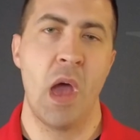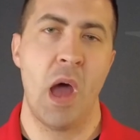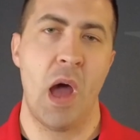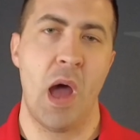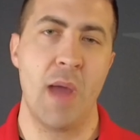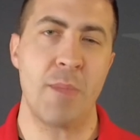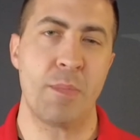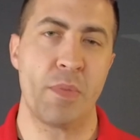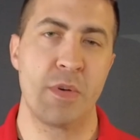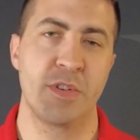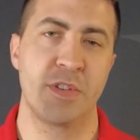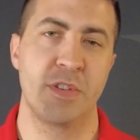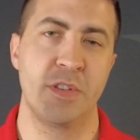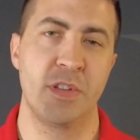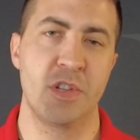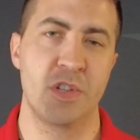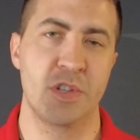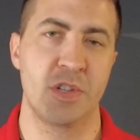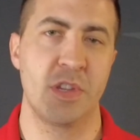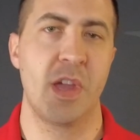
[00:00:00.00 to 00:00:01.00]
I
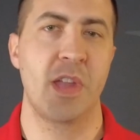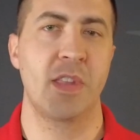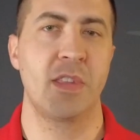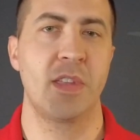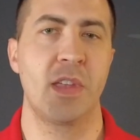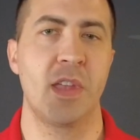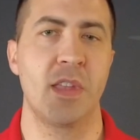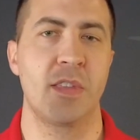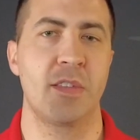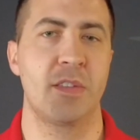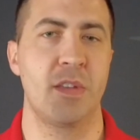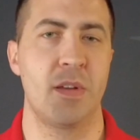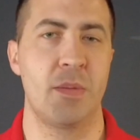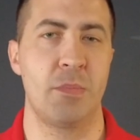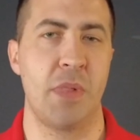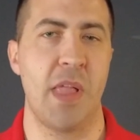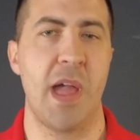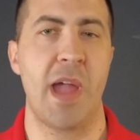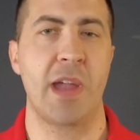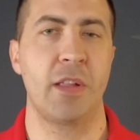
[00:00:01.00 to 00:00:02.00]
personally just like to get some
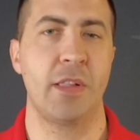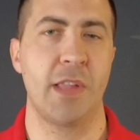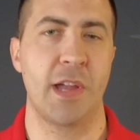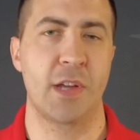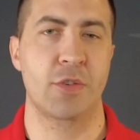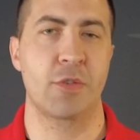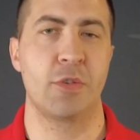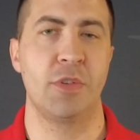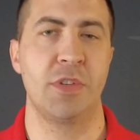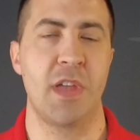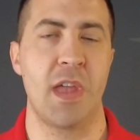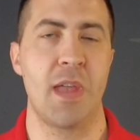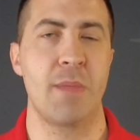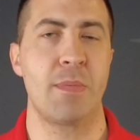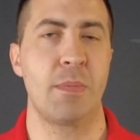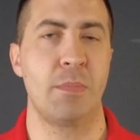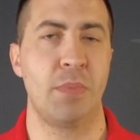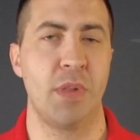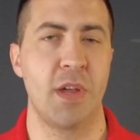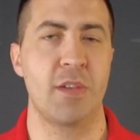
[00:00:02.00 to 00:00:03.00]
black electrical tape
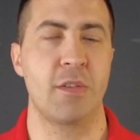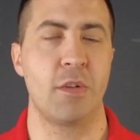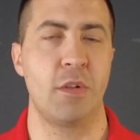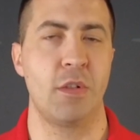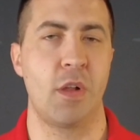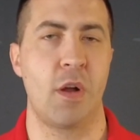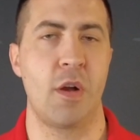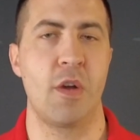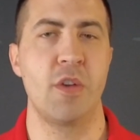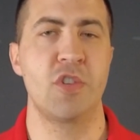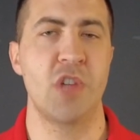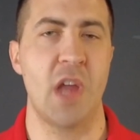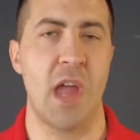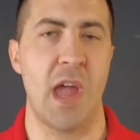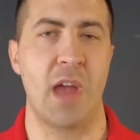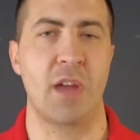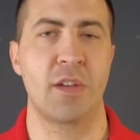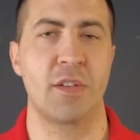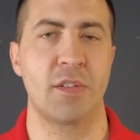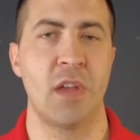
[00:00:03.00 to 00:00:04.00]
and place a large
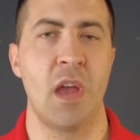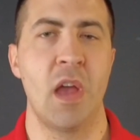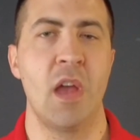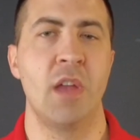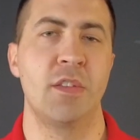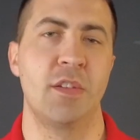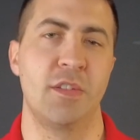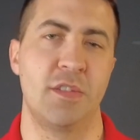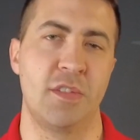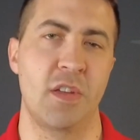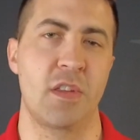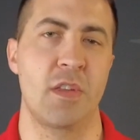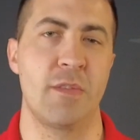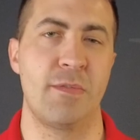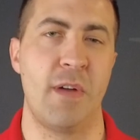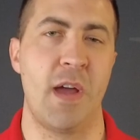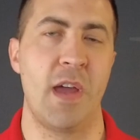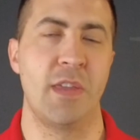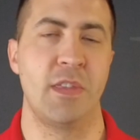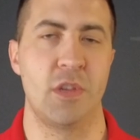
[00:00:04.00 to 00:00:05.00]
X to
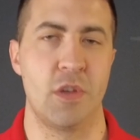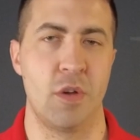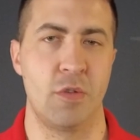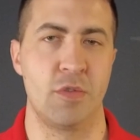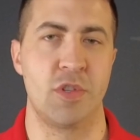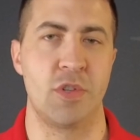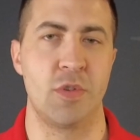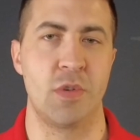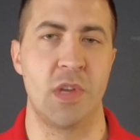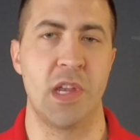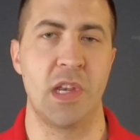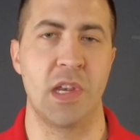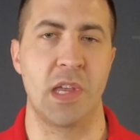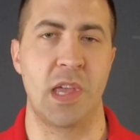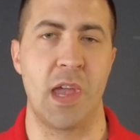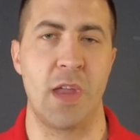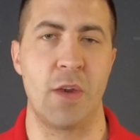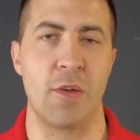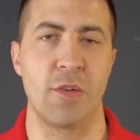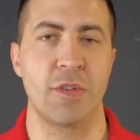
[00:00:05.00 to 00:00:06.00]
signify the no-shoot
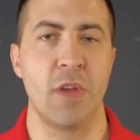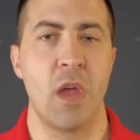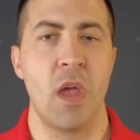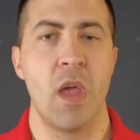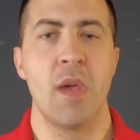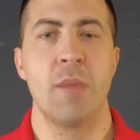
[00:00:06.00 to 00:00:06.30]
indicators.